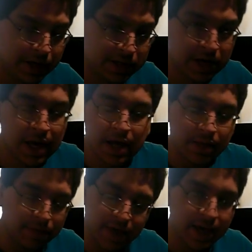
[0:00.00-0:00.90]
is.
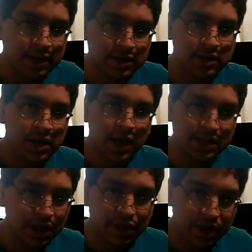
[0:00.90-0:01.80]
This
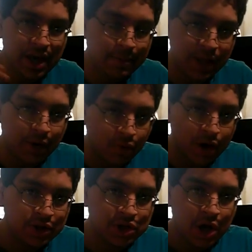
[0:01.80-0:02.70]
is a theme that
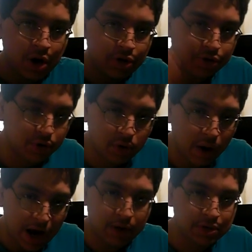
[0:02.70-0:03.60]
runs
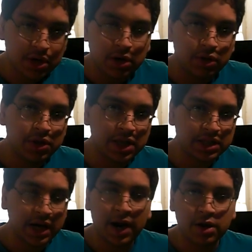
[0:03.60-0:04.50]
throughout the
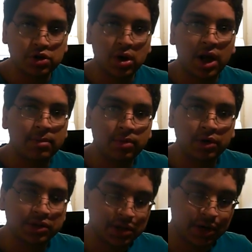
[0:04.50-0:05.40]
entire Dragon
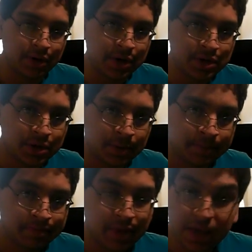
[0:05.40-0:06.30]
Ball series,
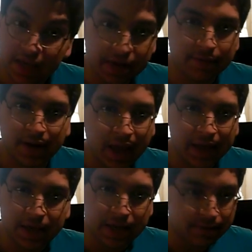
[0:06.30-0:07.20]
even
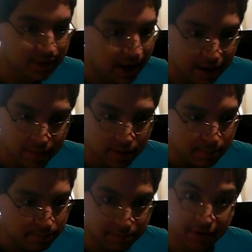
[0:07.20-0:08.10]

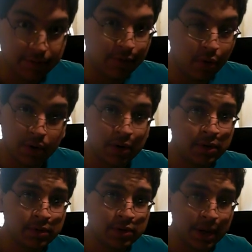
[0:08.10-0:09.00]

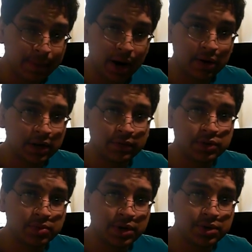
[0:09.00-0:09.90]
before power
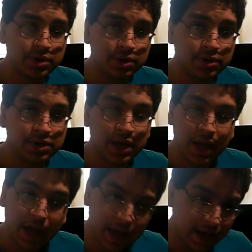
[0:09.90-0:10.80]
levels were introduced
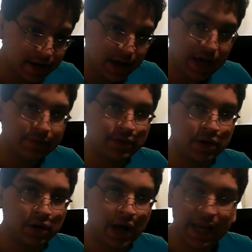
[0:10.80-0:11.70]
and
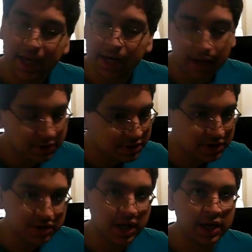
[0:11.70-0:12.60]
after. I can
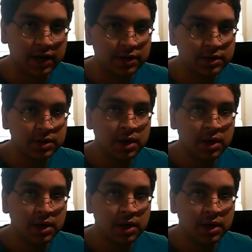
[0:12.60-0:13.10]
understand